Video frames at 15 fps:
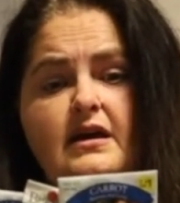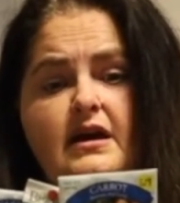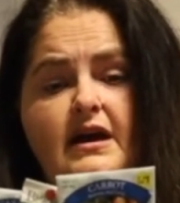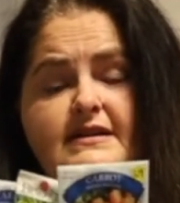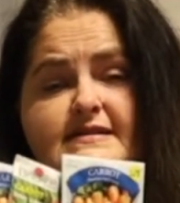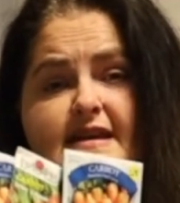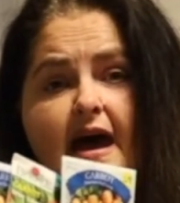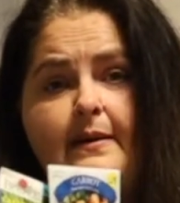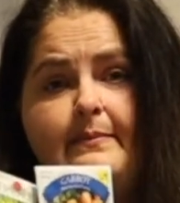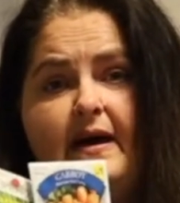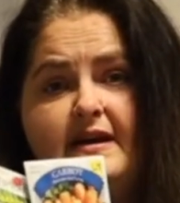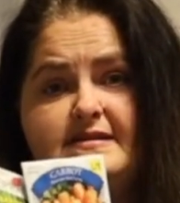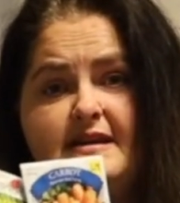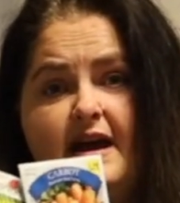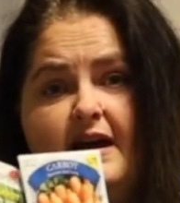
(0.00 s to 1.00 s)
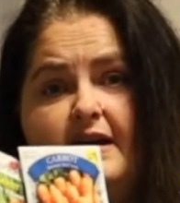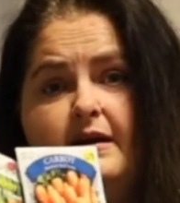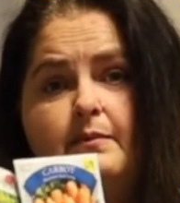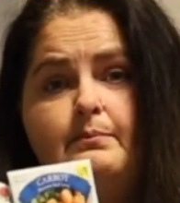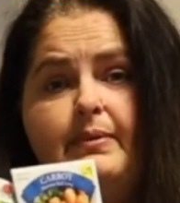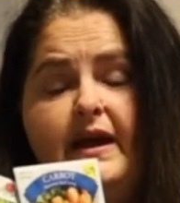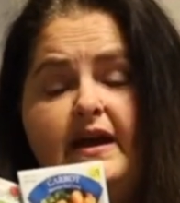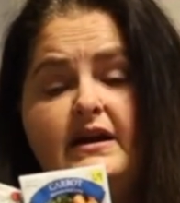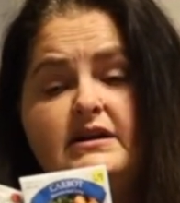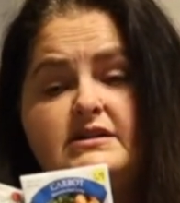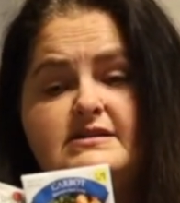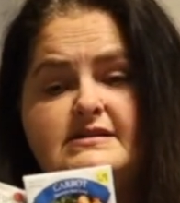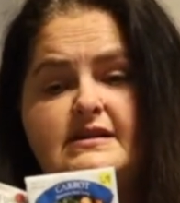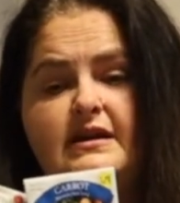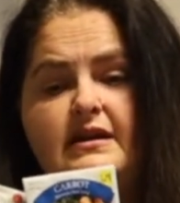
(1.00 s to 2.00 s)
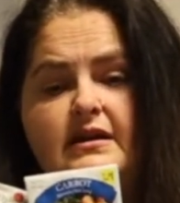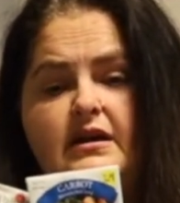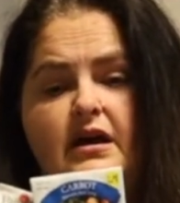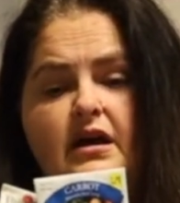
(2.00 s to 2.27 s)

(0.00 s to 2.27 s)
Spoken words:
a side-by-side comparison